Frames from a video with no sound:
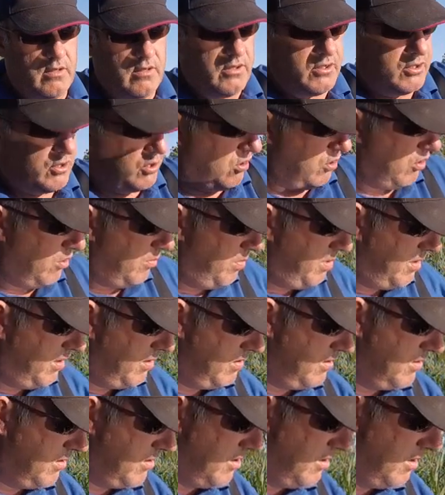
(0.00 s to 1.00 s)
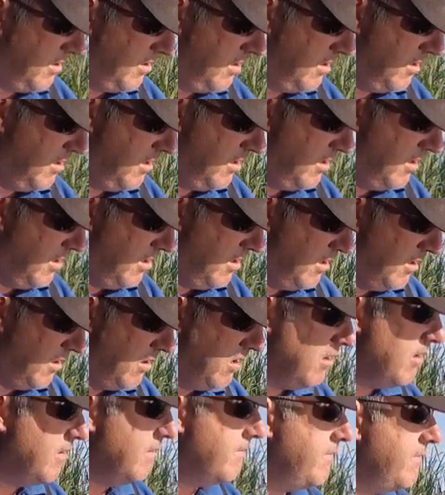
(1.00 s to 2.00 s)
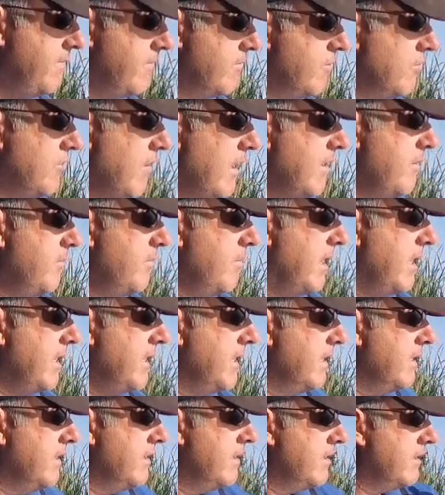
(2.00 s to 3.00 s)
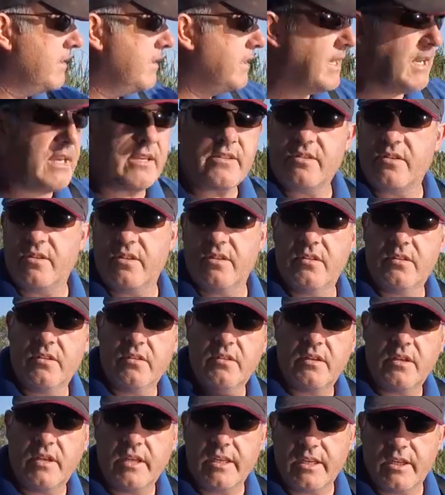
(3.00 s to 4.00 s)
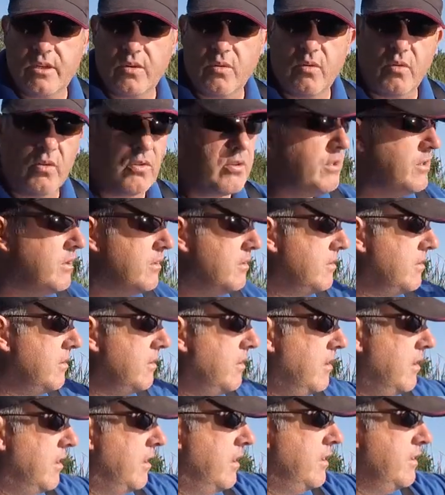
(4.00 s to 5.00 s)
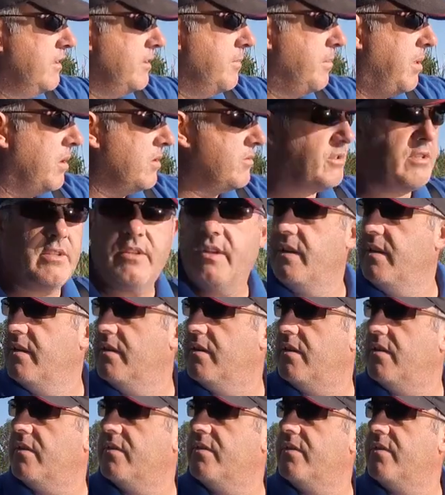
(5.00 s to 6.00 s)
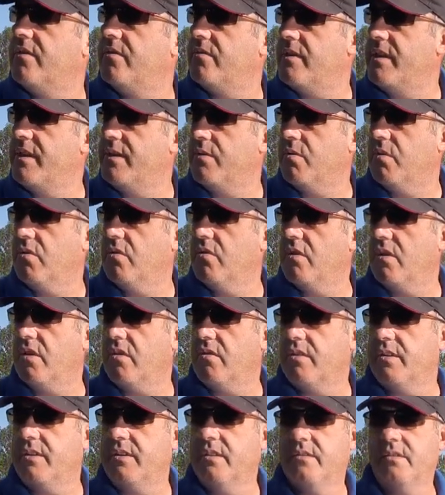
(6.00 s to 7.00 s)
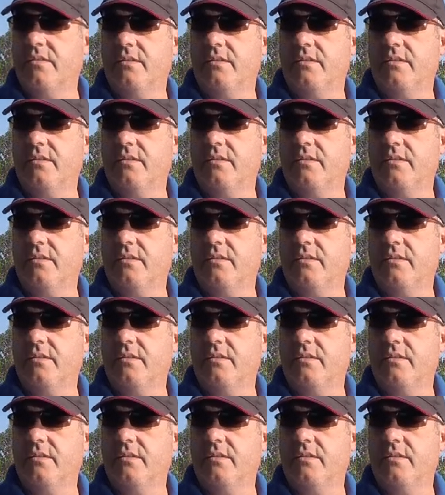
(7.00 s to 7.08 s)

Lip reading: tub of ground bait, caster and corn, deposit it on the 3/4 line.